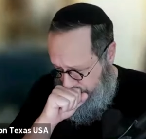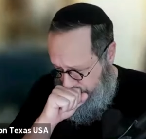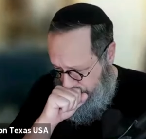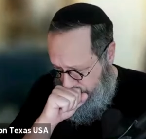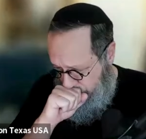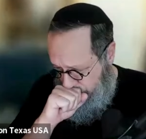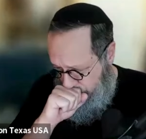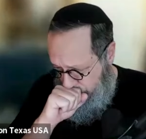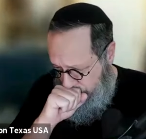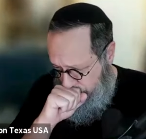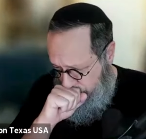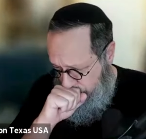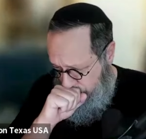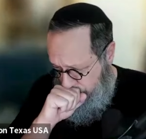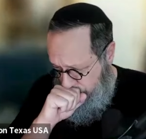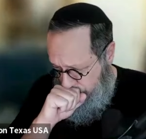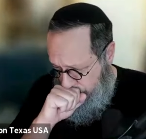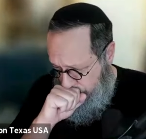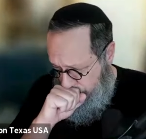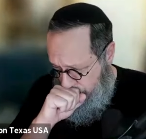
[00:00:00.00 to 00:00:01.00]

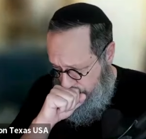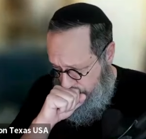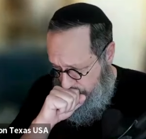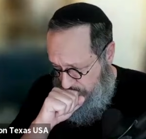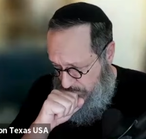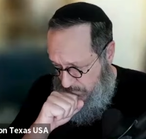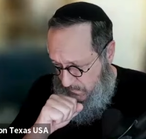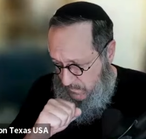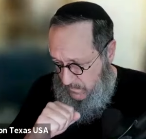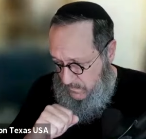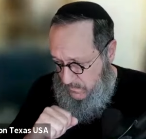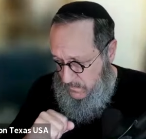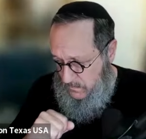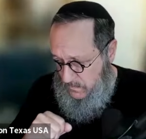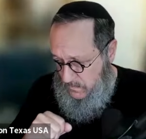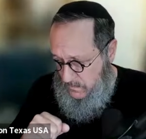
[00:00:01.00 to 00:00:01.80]
No one is speaking in this clip.